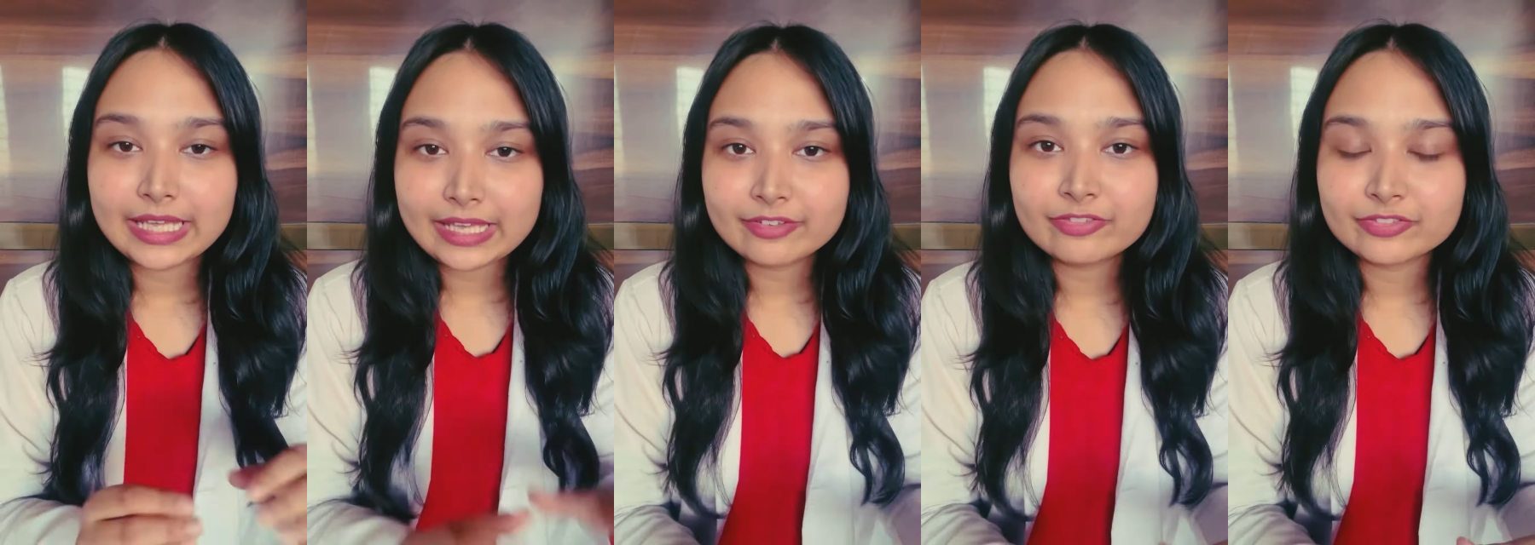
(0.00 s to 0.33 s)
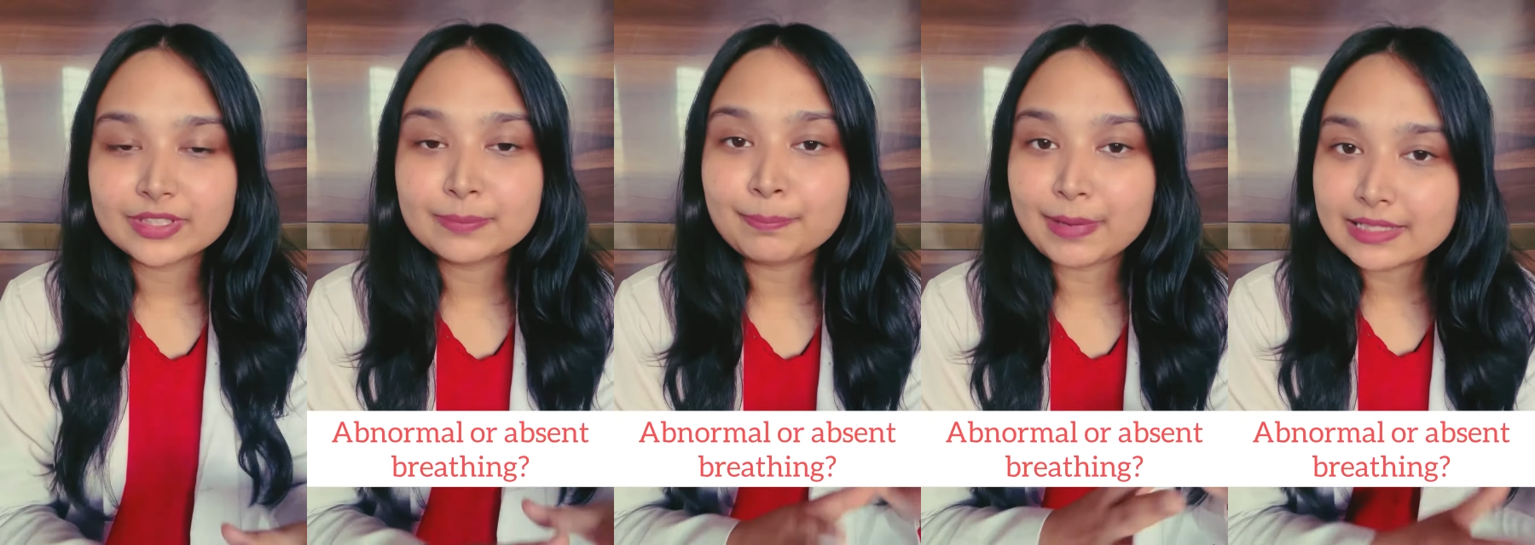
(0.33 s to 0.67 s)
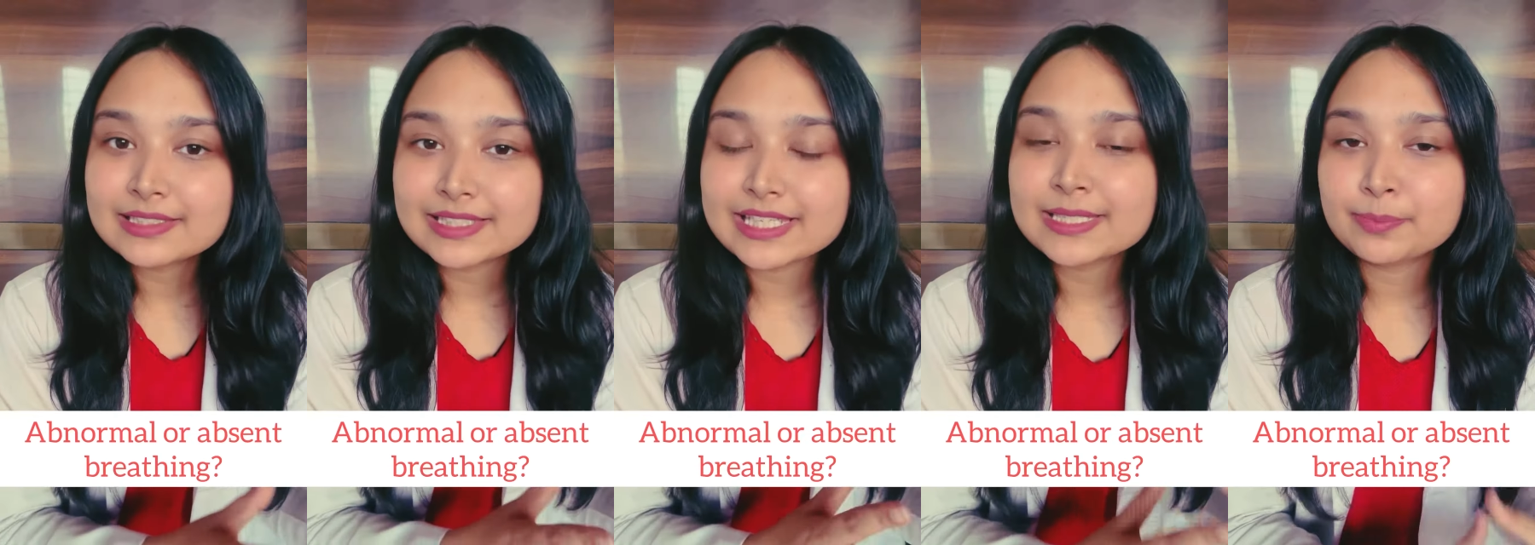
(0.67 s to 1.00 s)
If the
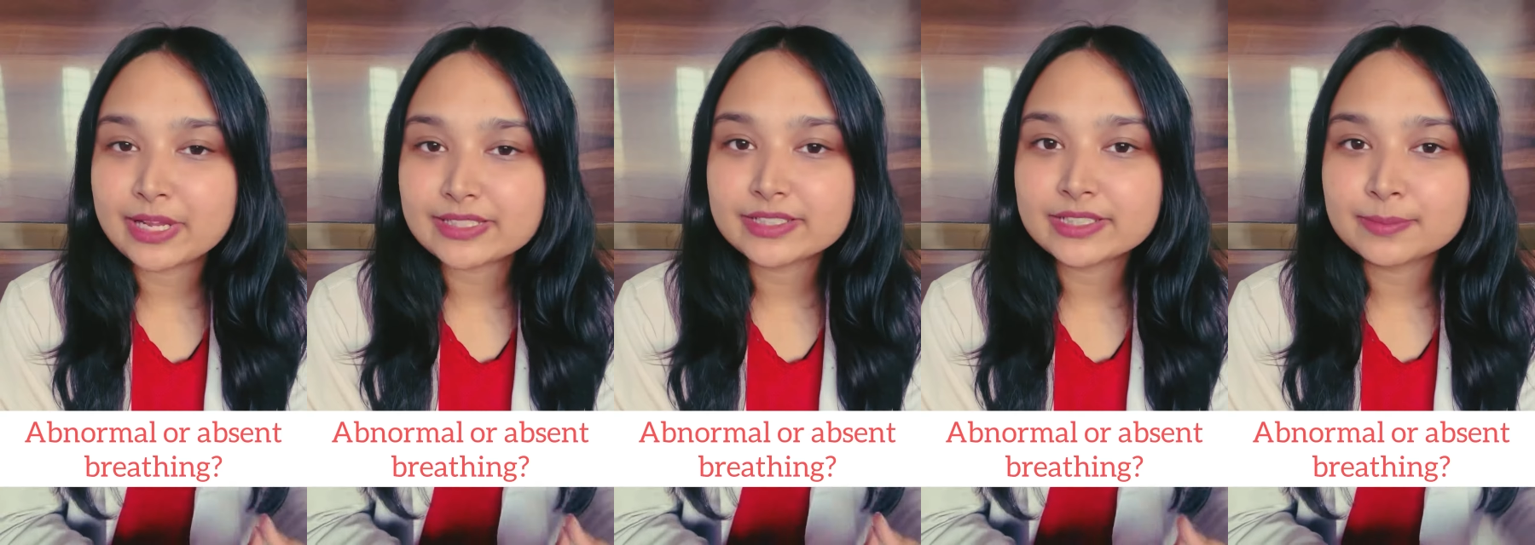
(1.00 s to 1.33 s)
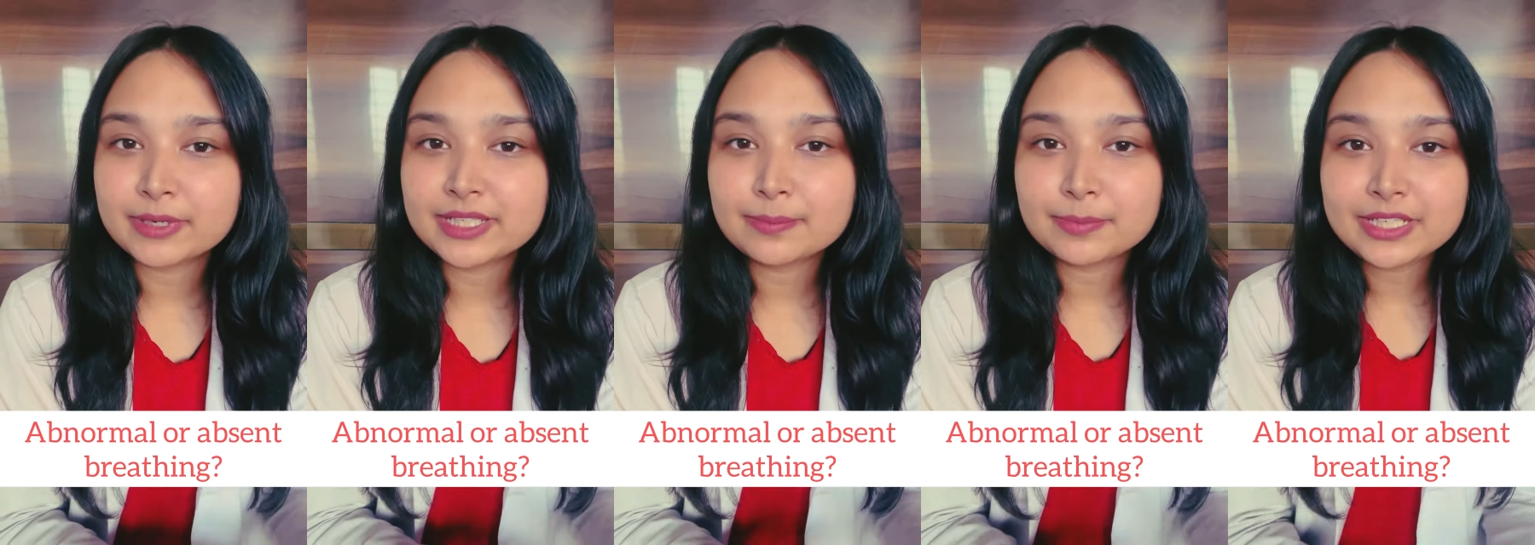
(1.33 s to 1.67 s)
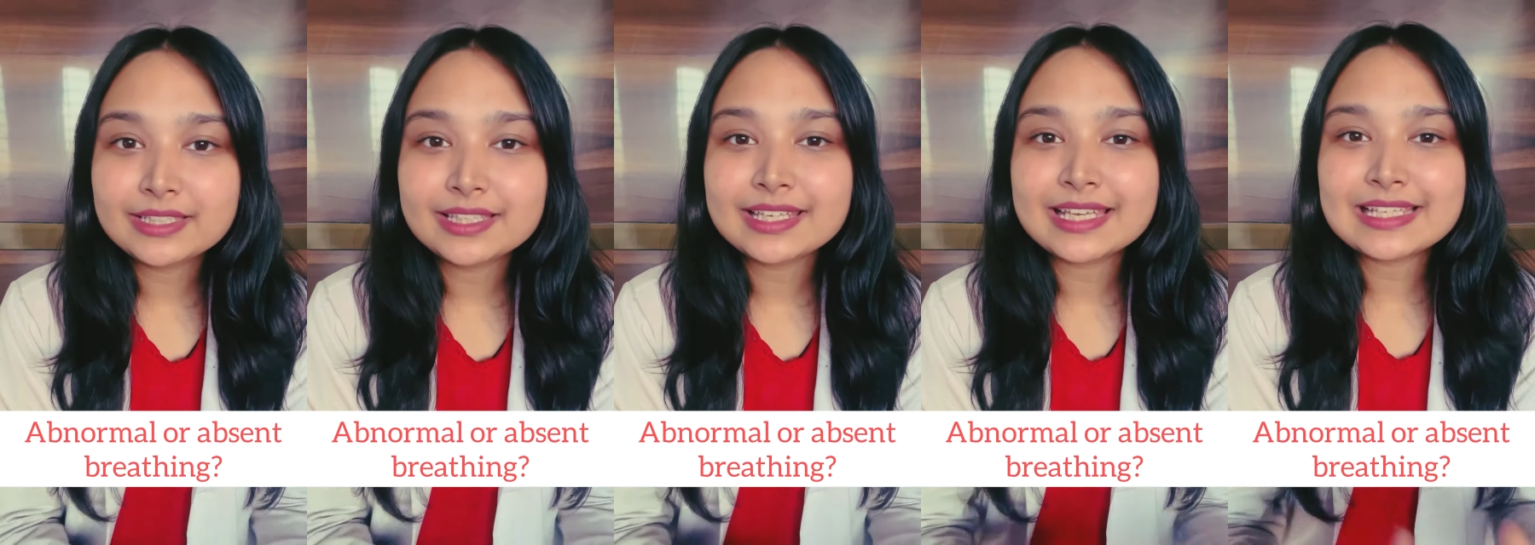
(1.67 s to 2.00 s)
pulse is present but the
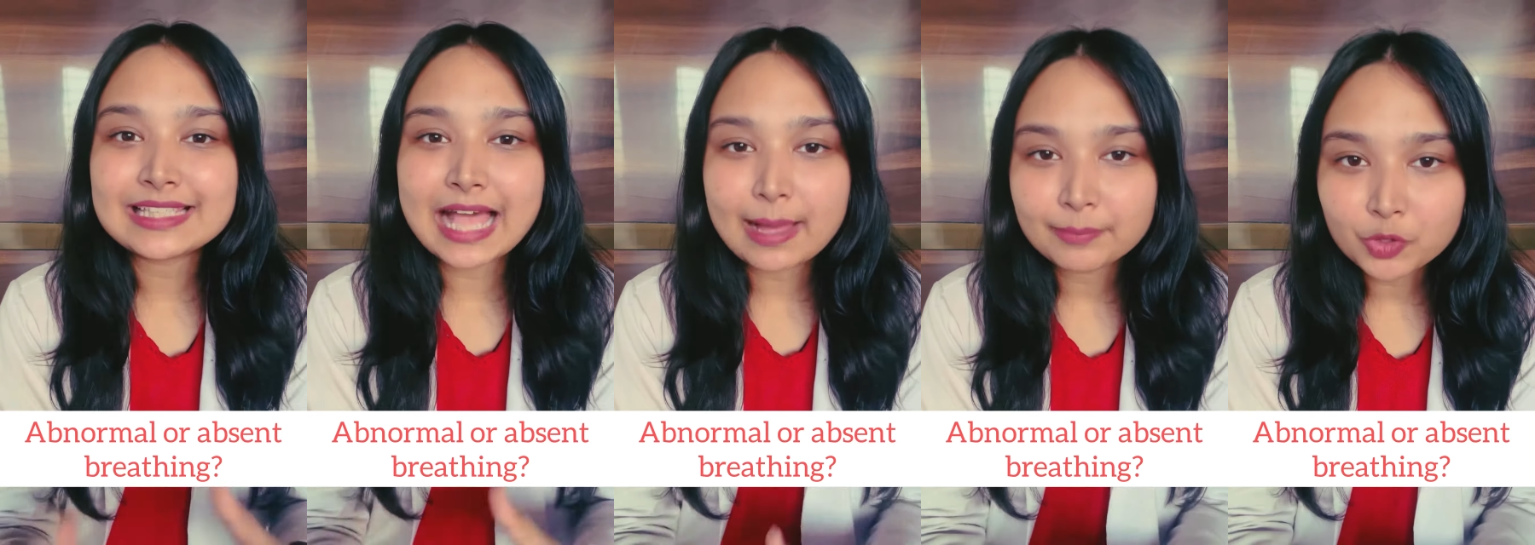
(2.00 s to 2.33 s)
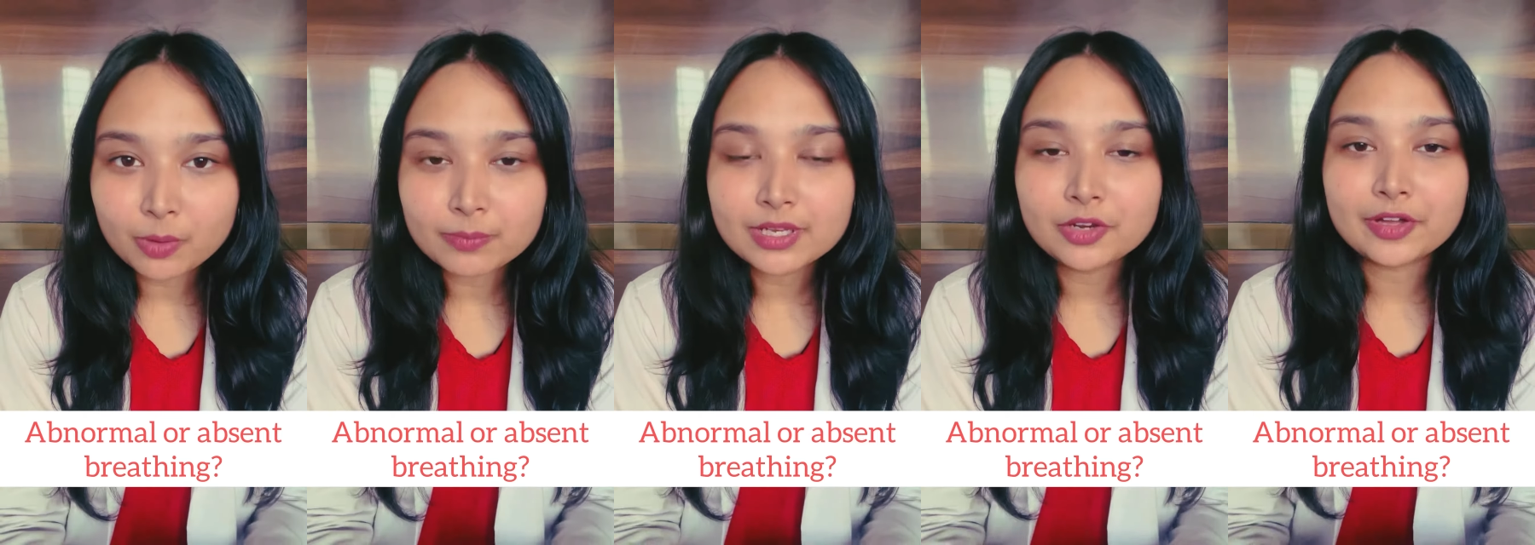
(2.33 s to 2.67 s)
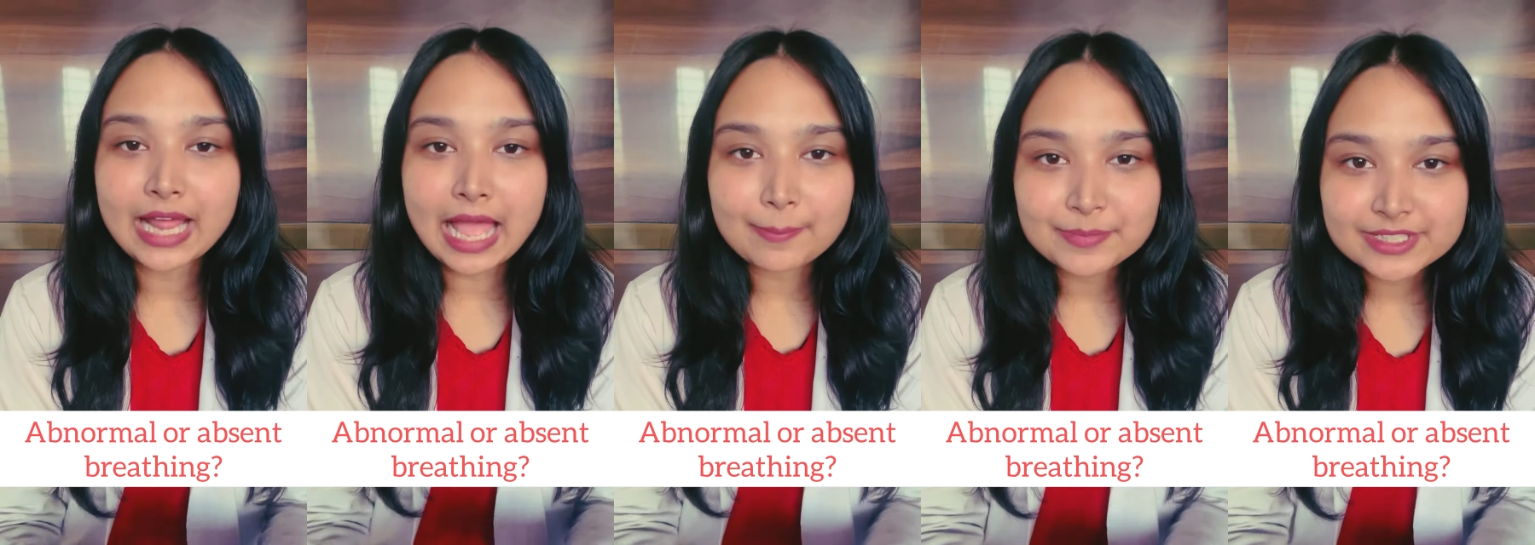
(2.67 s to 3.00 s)
breathing is abnormal or
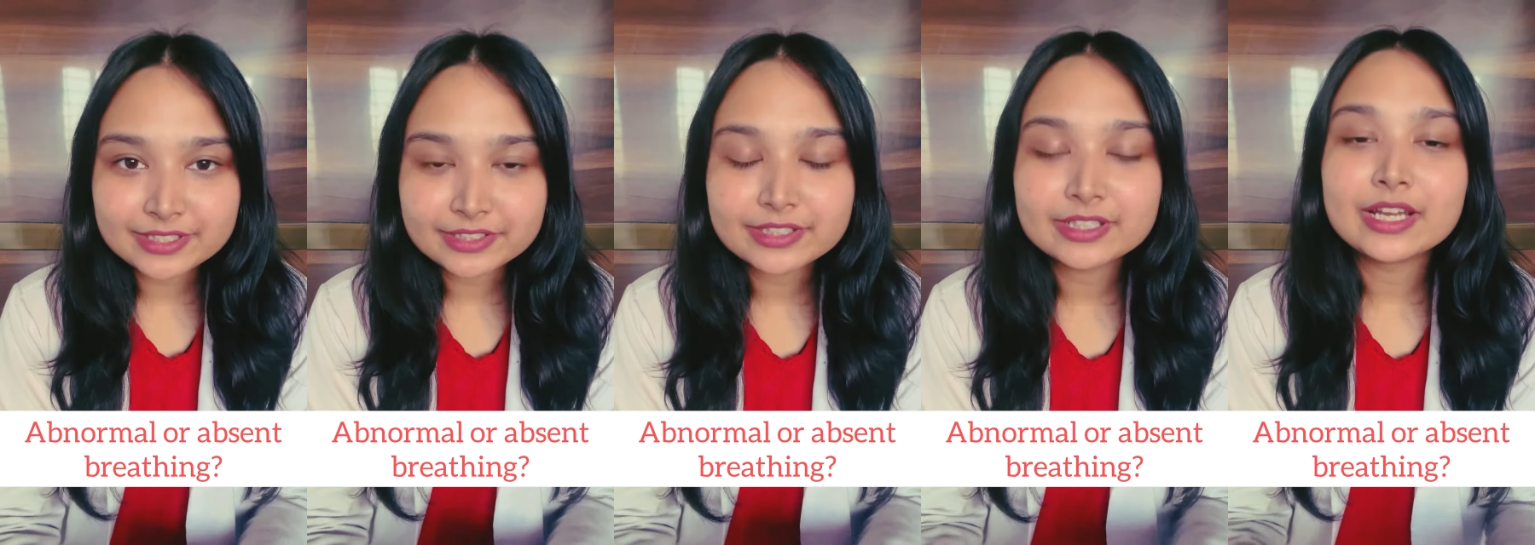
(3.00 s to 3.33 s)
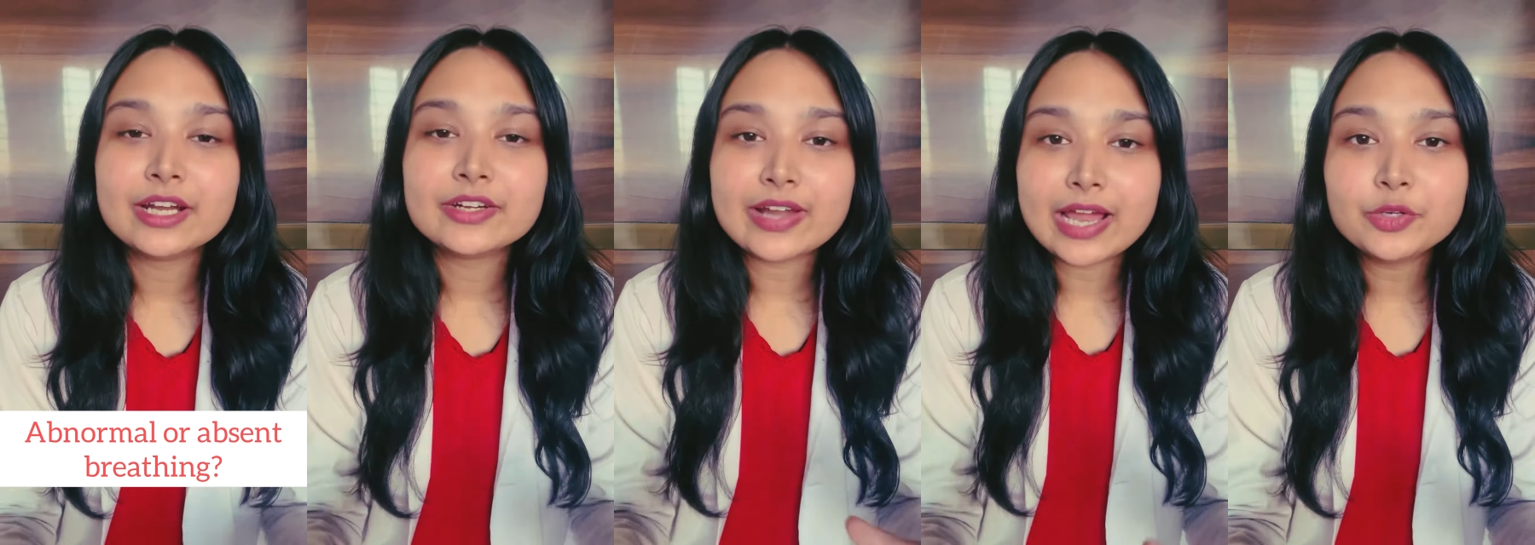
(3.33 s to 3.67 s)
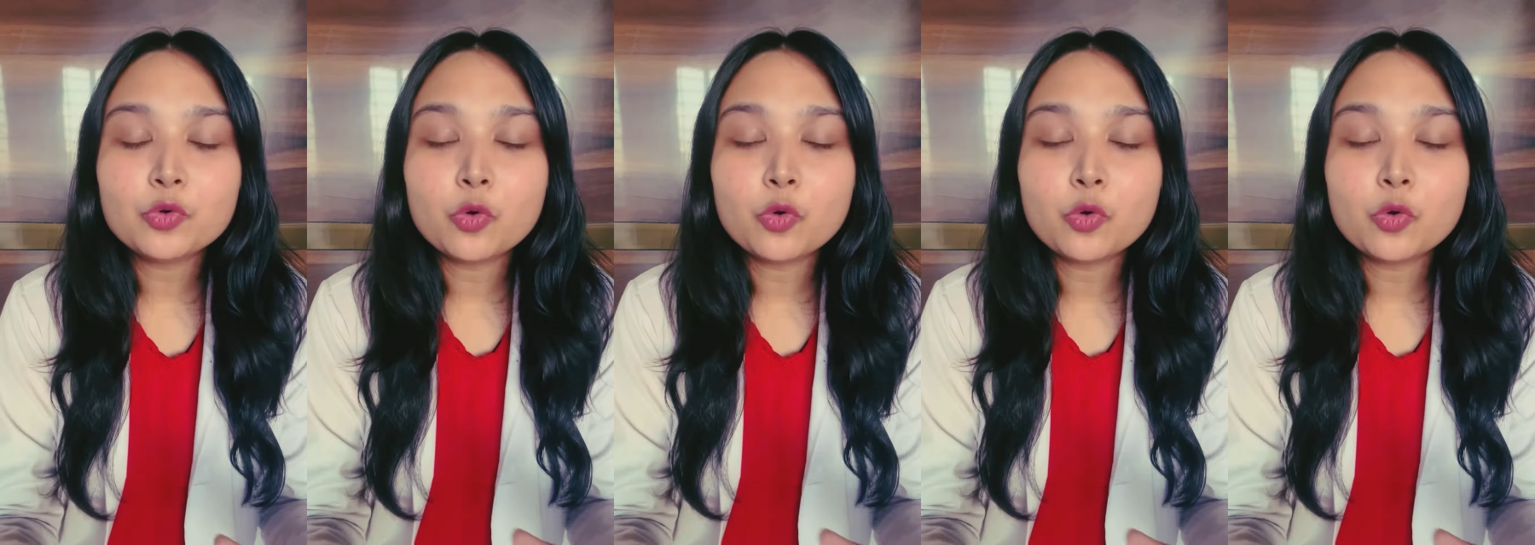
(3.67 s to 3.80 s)
absent, try to